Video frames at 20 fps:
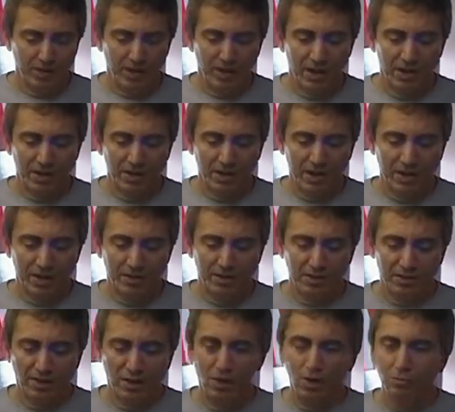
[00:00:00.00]
and
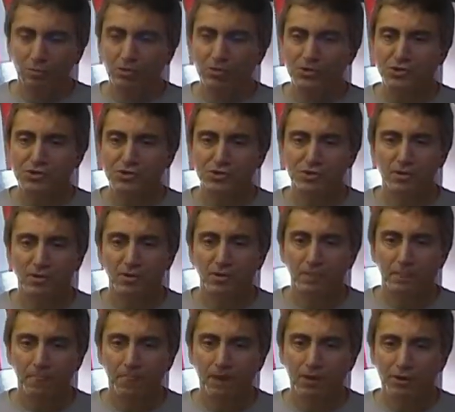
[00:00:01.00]
and the homeless
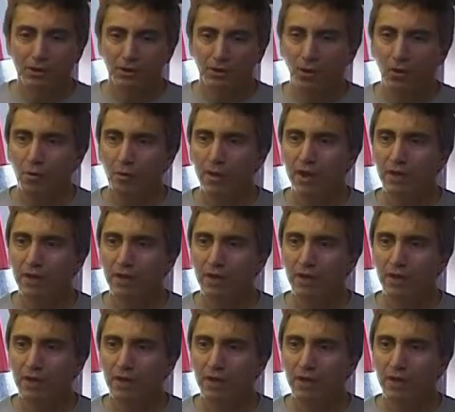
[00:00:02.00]
and the they low